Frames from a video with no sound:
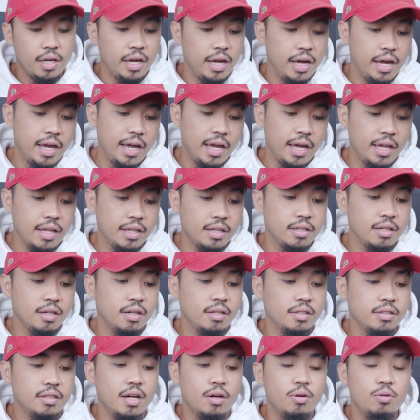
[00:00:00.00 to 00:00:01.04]
And
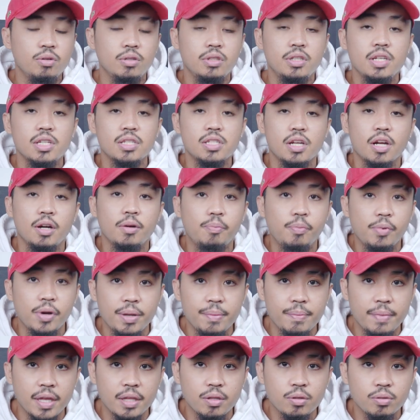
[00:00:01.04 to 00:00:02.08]
the hoodies are
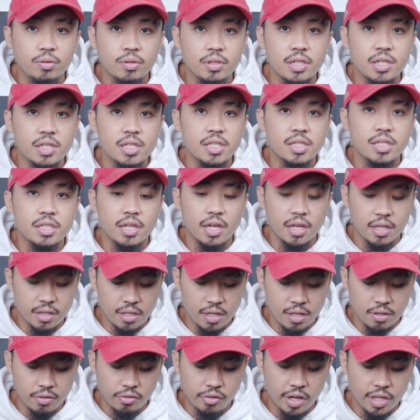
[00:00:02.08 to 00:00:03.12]
pre-made hoodies and
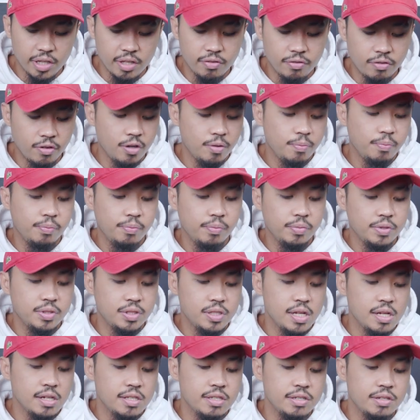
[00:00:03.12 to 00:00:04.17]
then ready for
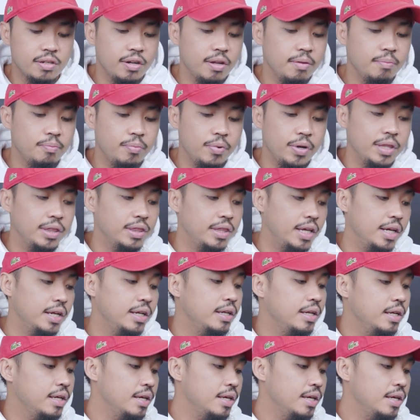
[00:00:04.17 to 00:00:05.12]
silkscreen printing.